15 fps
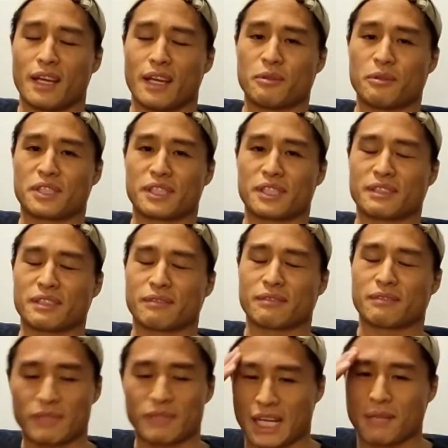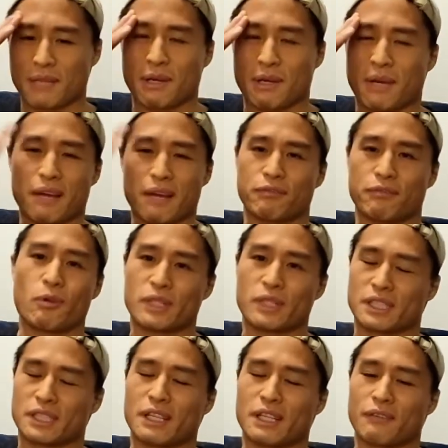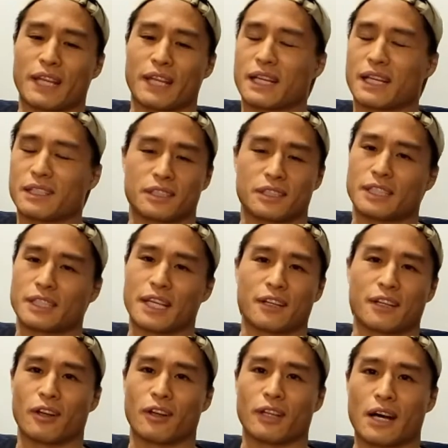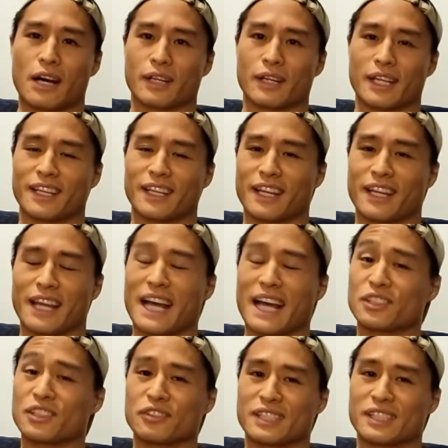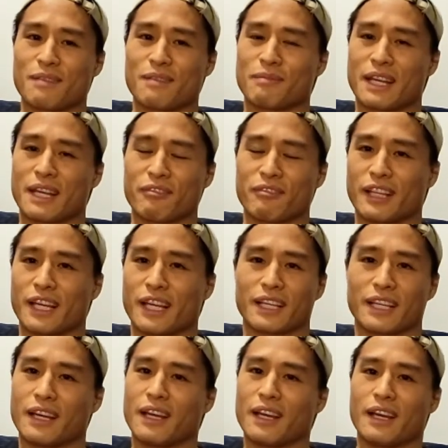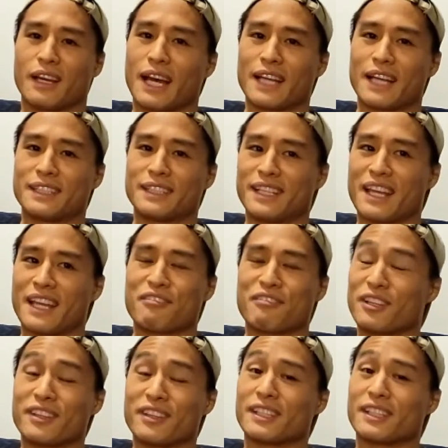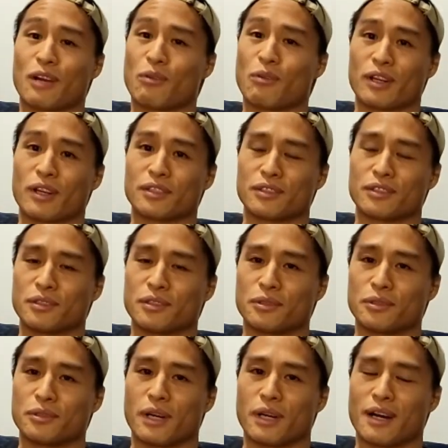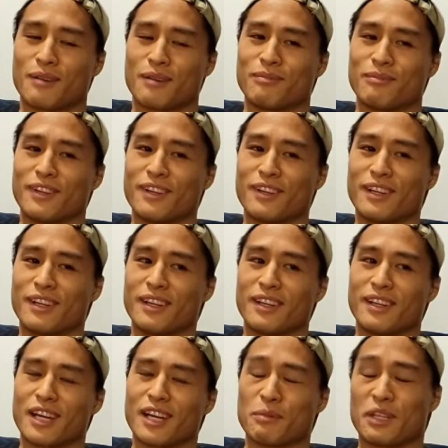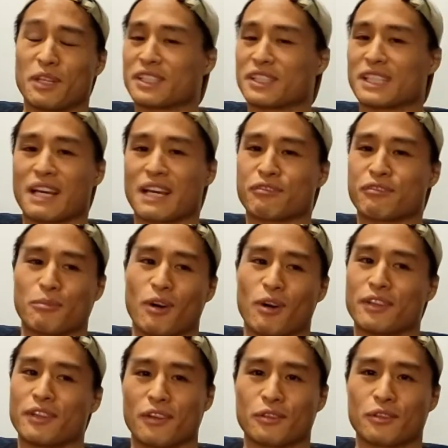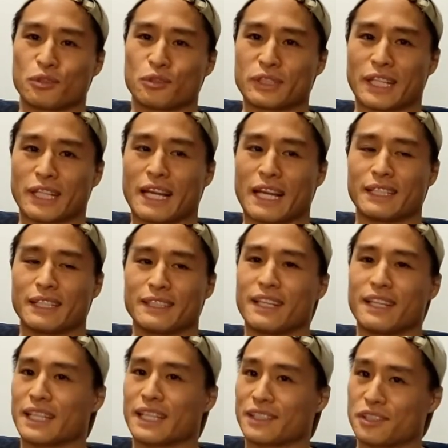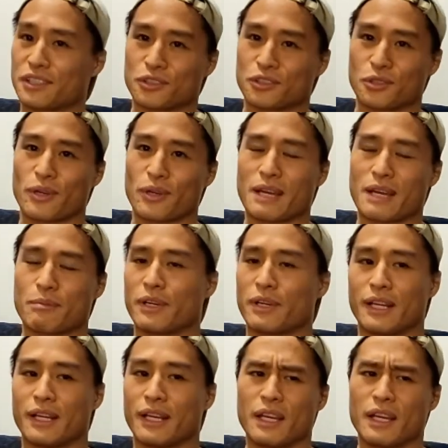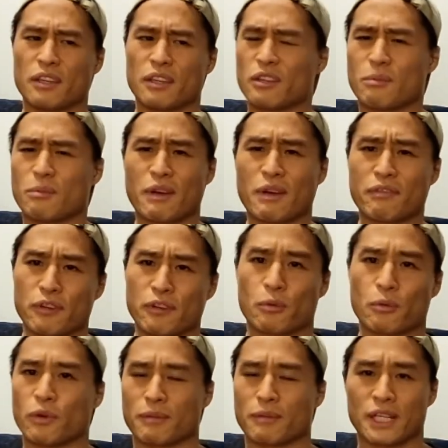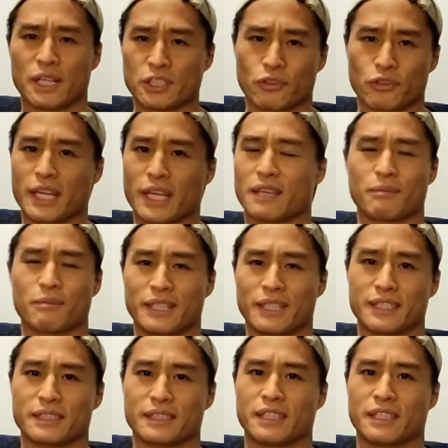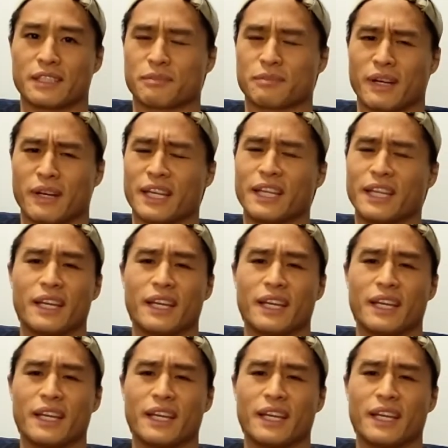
it was just getting my mind focused enough that I could just let it all out. And and as you said, man, I feel like I did everything that I wanted to do. Um, I mean, aside from all the other tools that I didn't get to show yet, but you know, my footwork, my striking, my distance, my